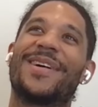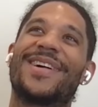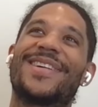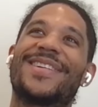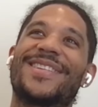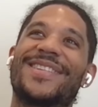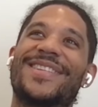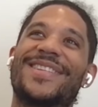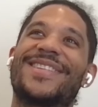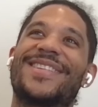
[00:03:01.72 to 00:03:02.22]

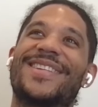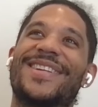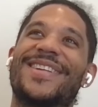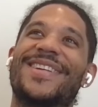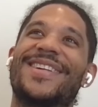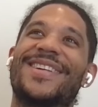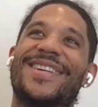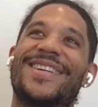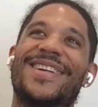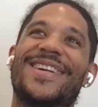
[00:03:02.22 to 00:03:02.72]
bro.
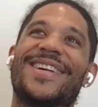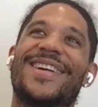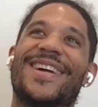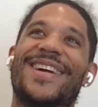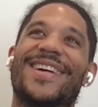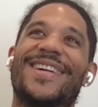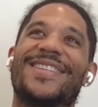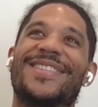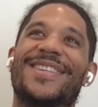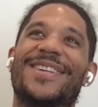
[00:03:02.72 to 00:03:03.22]

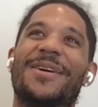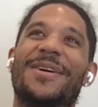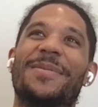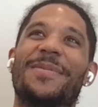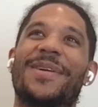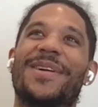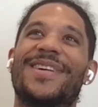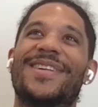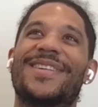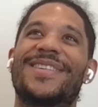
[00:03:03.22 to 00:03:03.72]
Yeah, she
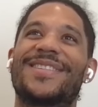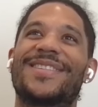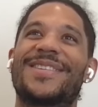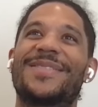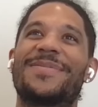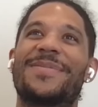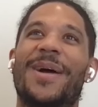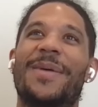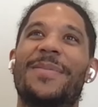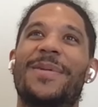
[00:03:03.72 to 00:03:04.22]

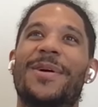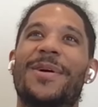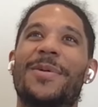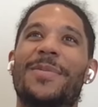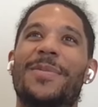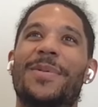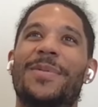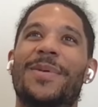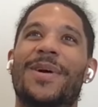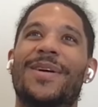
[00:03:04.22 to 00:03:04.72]
might be a
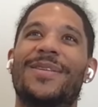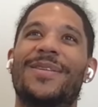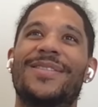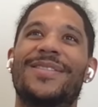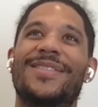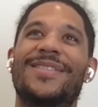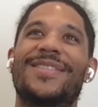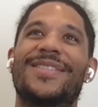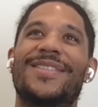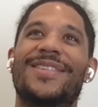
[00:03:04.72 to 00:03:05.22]
hooper, bro. I
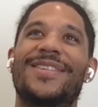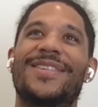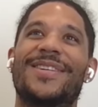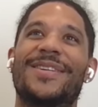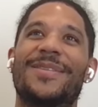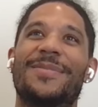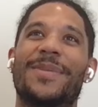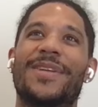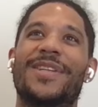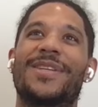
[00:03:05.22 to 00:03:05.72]

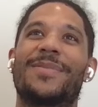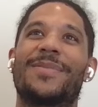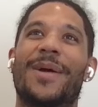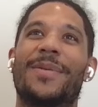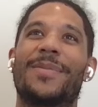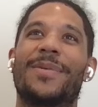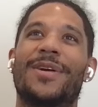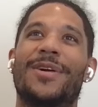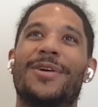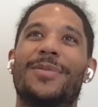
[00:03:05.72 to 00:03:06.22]
mean, she
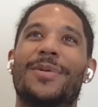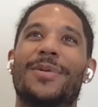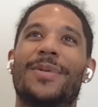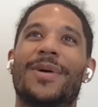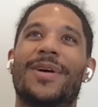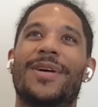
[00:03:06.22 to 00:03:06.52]
might be a hooper,